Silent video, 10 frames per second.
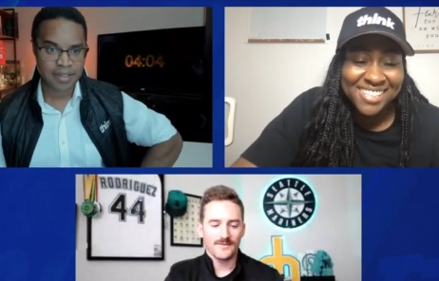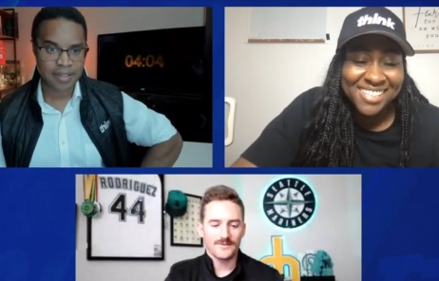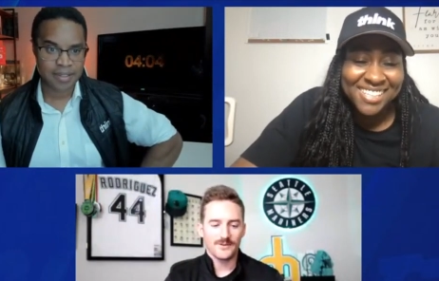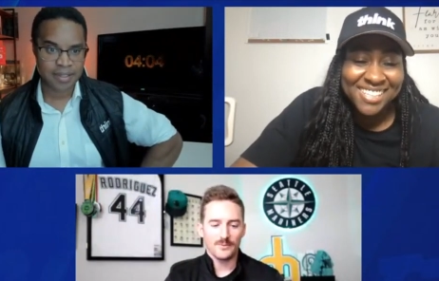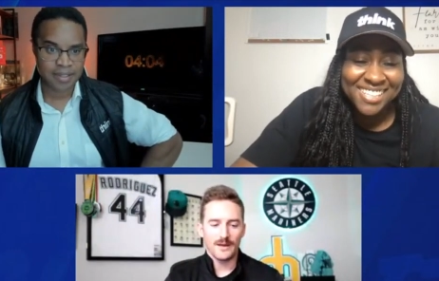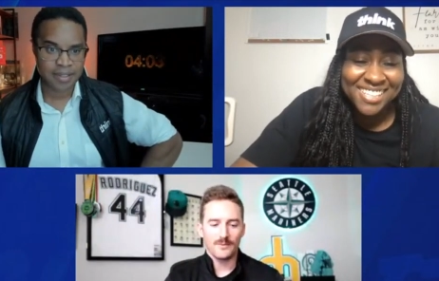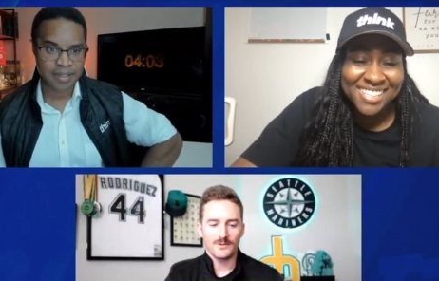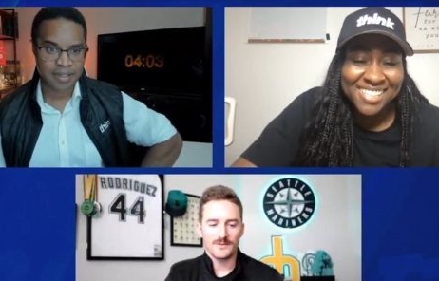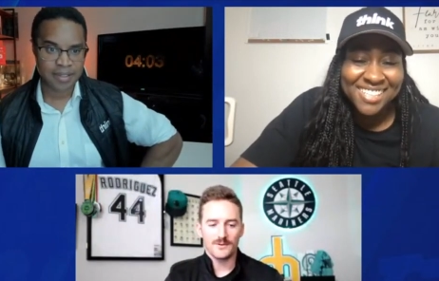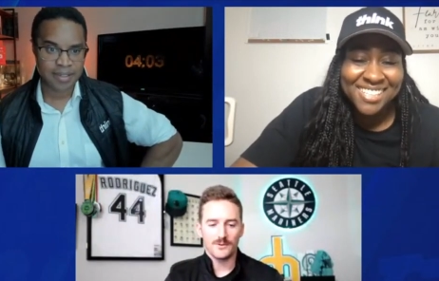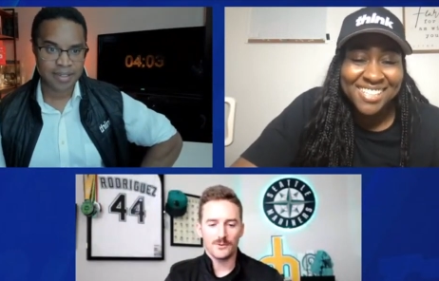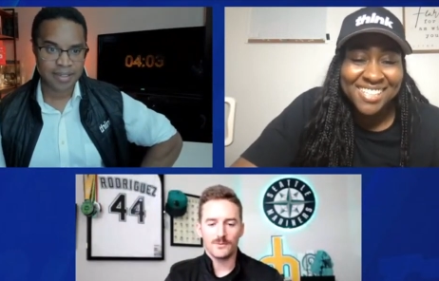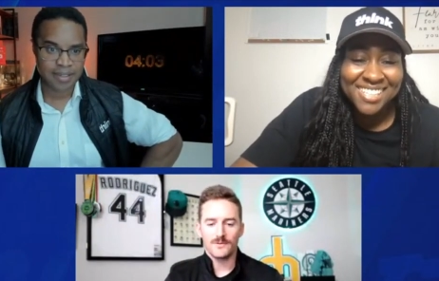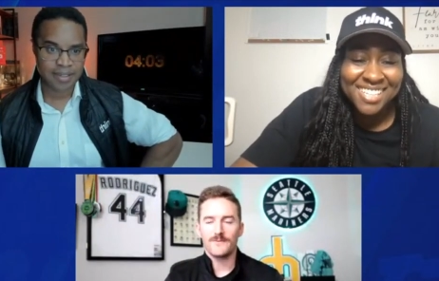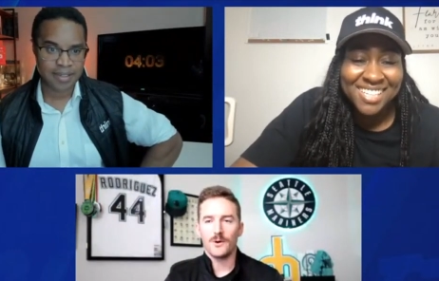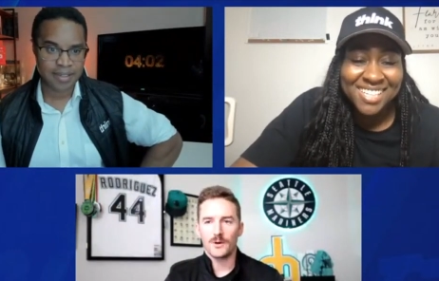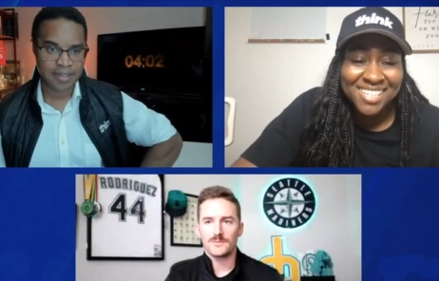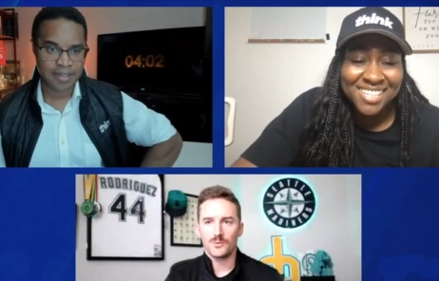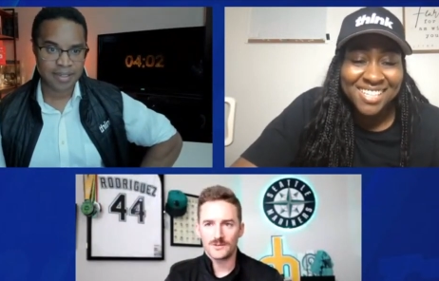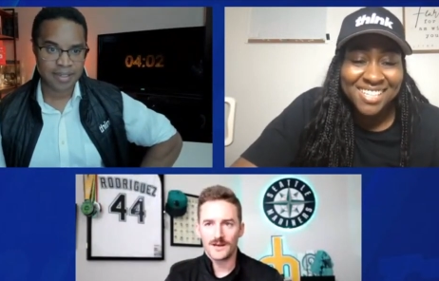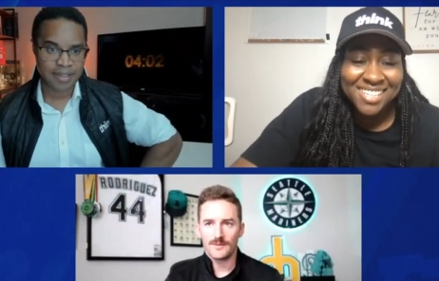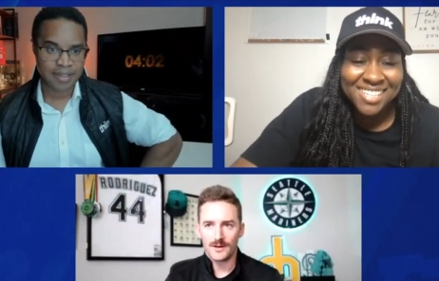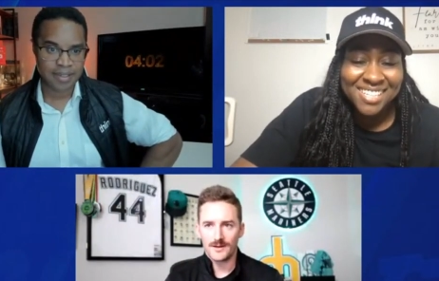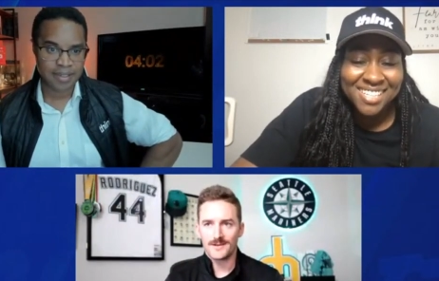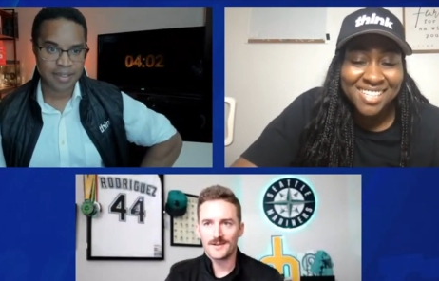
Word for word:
Speaker 1: to be able to focus more time on it